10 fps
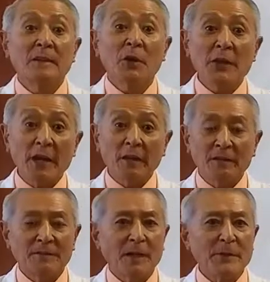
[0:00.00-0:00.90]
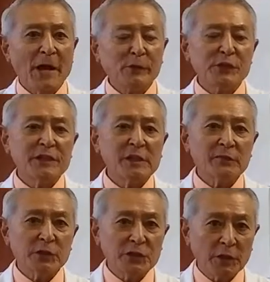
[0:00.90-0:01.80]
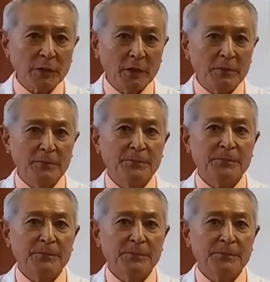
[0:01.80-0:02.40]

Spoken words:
Hello there, I'm Dr. Steve Tashiro.